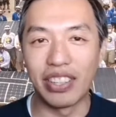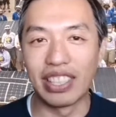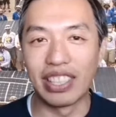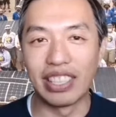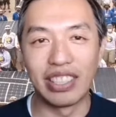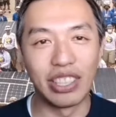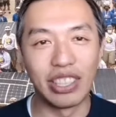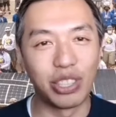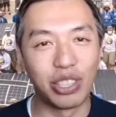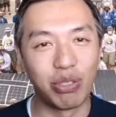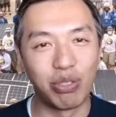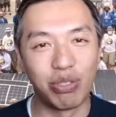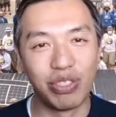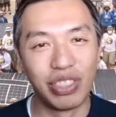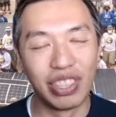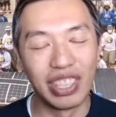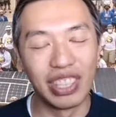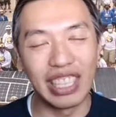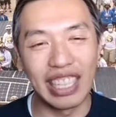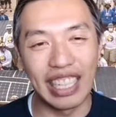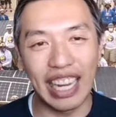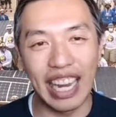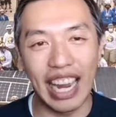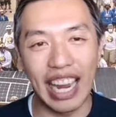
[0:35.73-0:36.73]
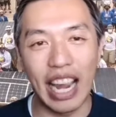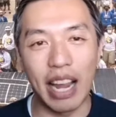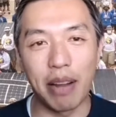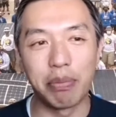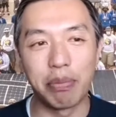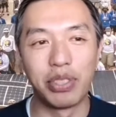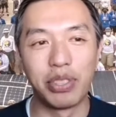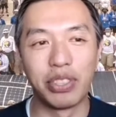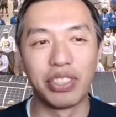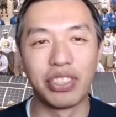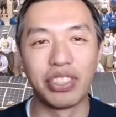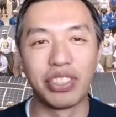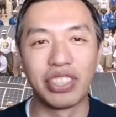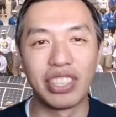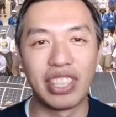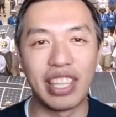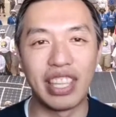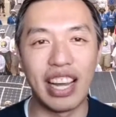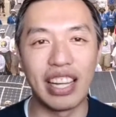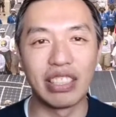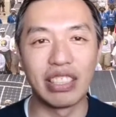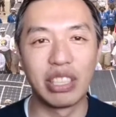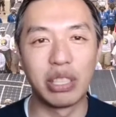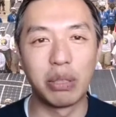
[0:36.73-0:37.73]
And it just really captures
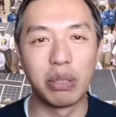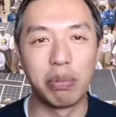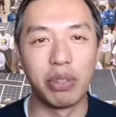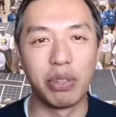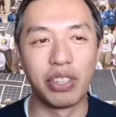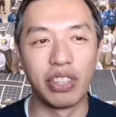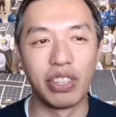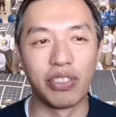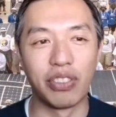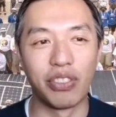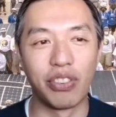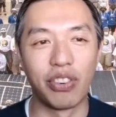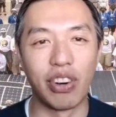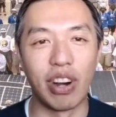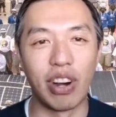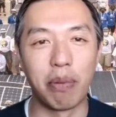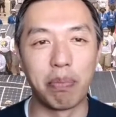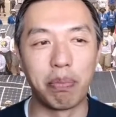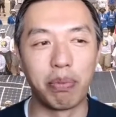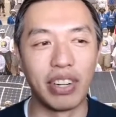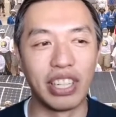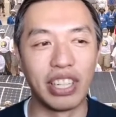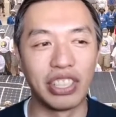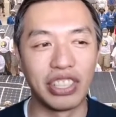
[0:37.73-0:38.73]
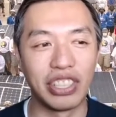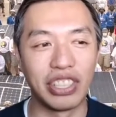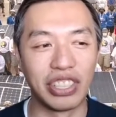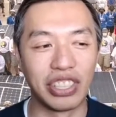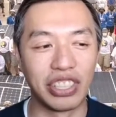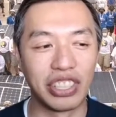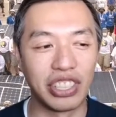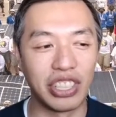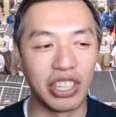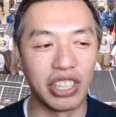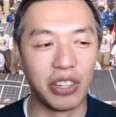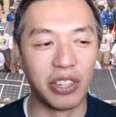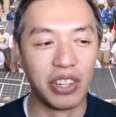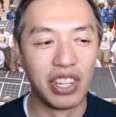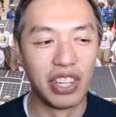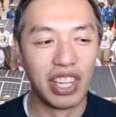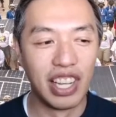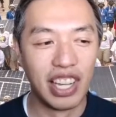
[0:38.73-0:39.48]
that spirit of cooperation. So